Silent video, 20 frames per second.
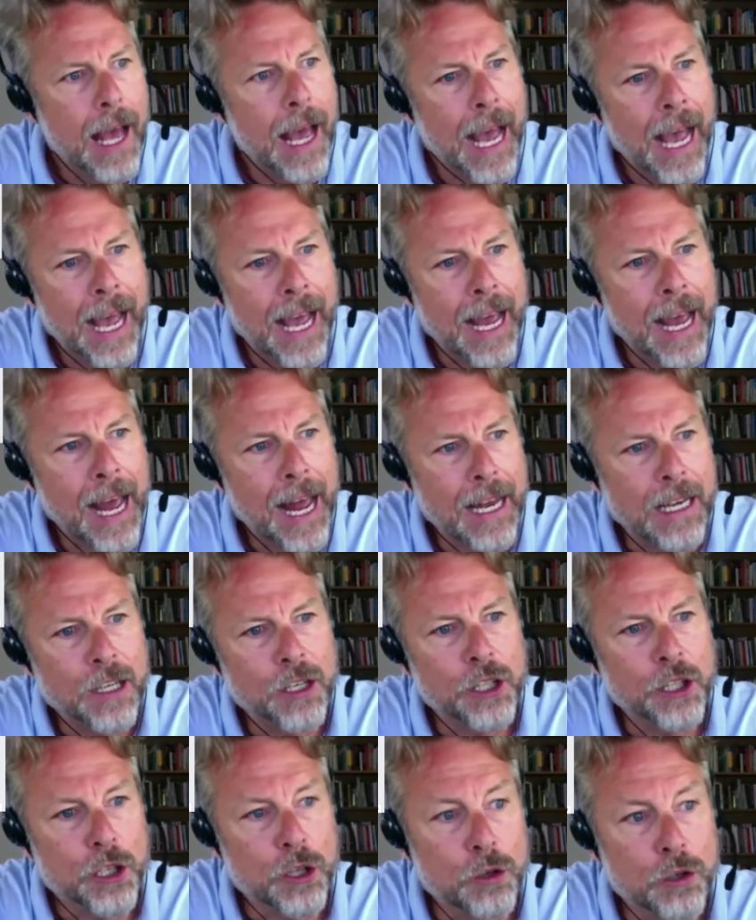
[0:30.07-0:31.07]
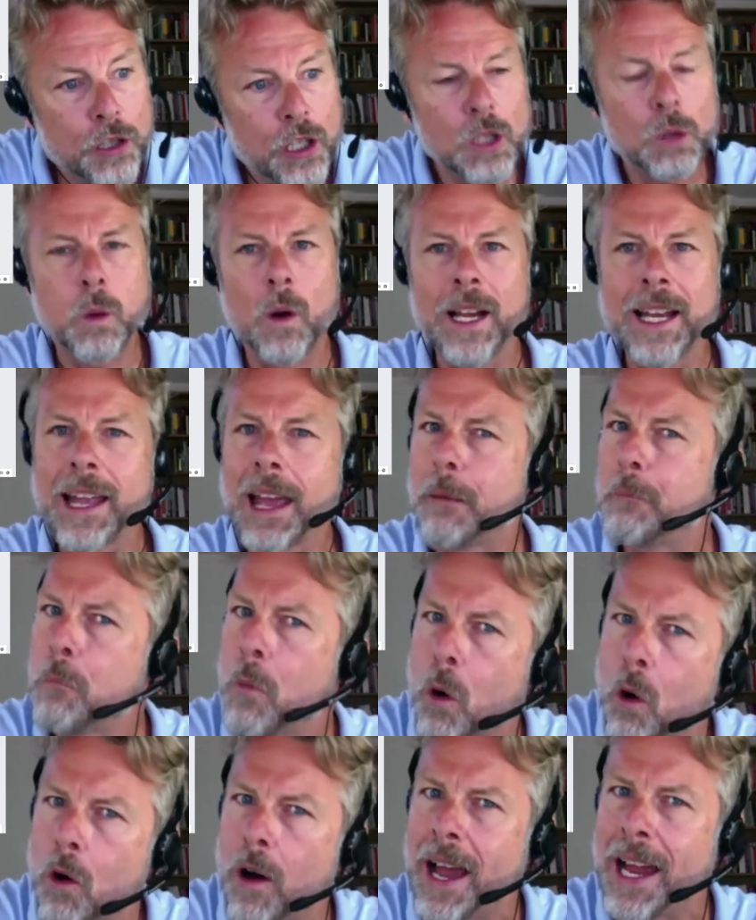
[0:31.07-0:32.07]
and you just want to get
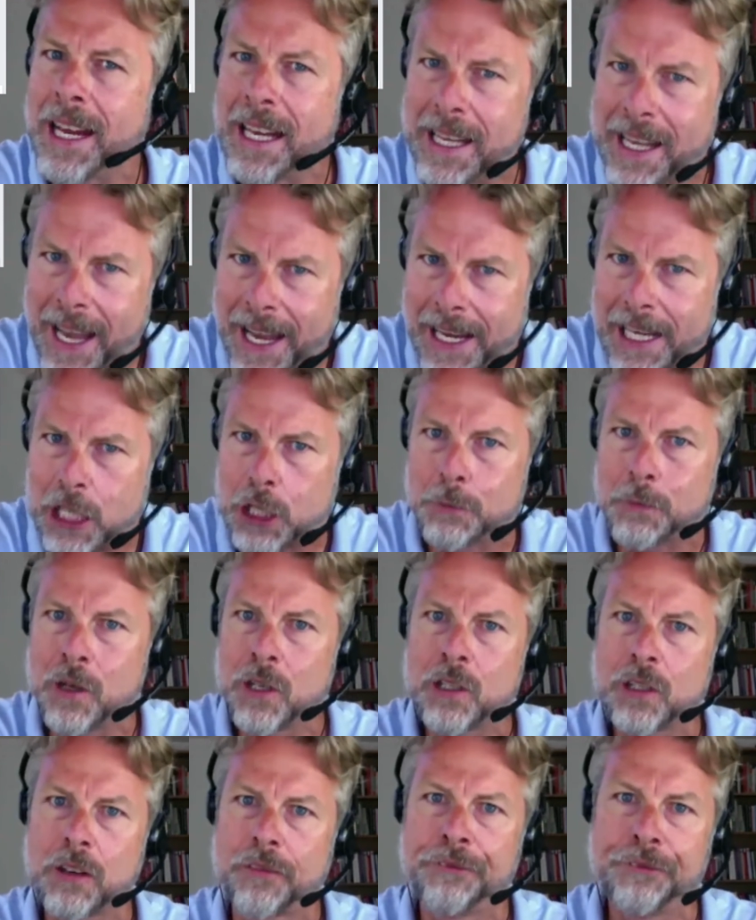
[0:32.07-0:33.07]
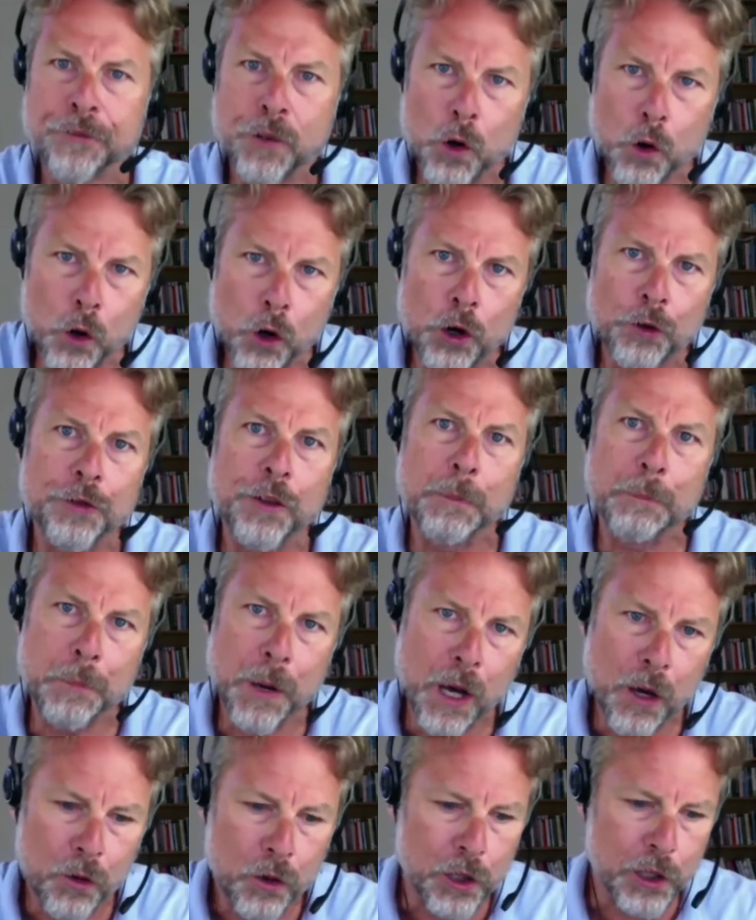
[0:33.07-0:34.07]
more engagement for the
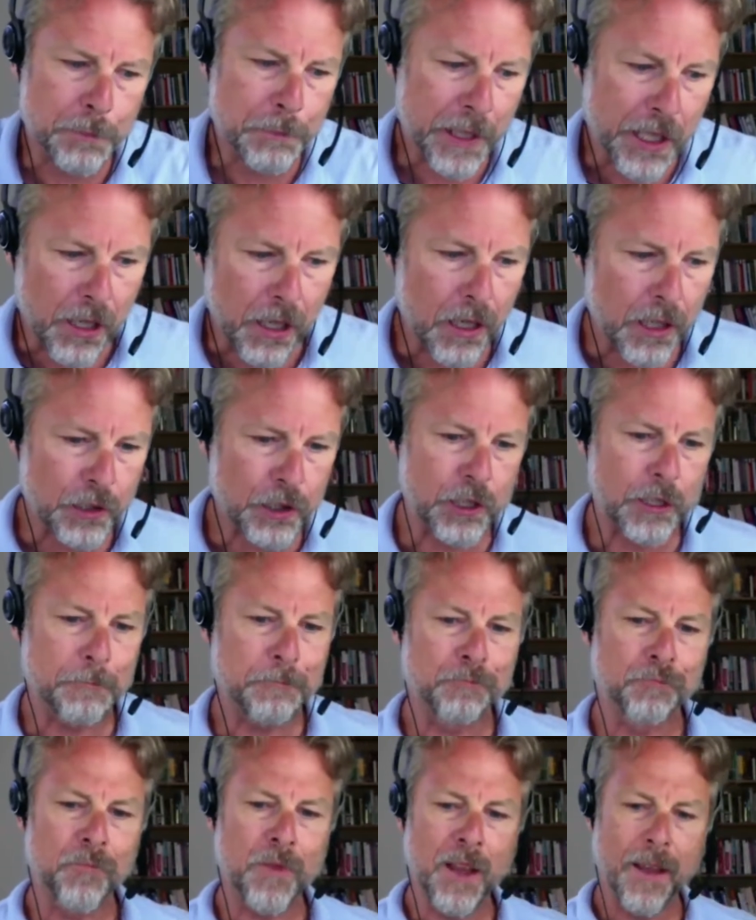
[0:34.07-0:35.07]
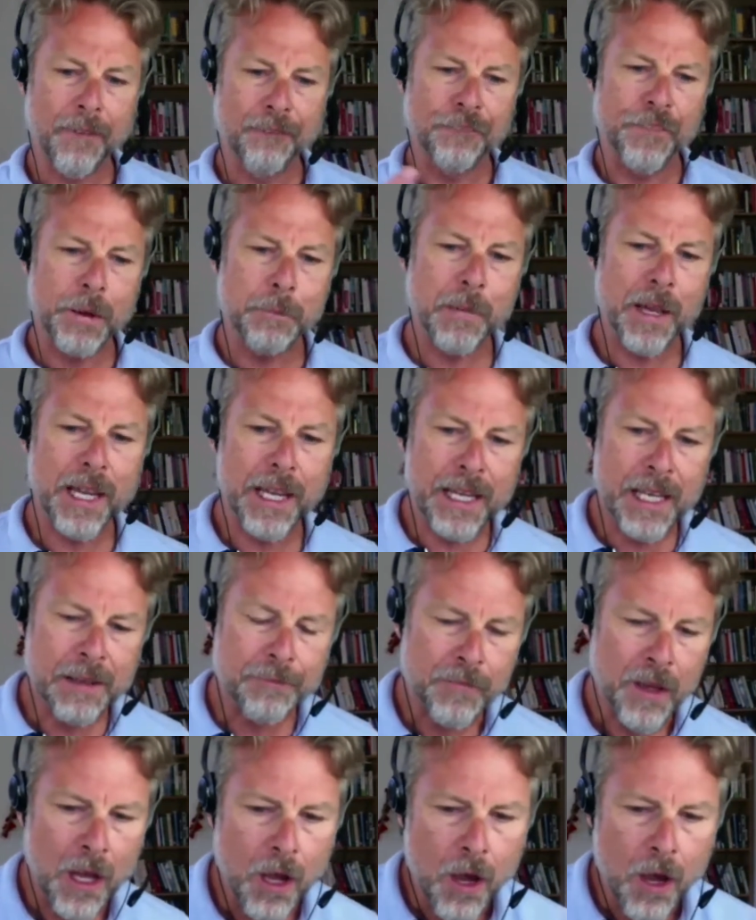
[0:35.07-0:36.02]
post because for me,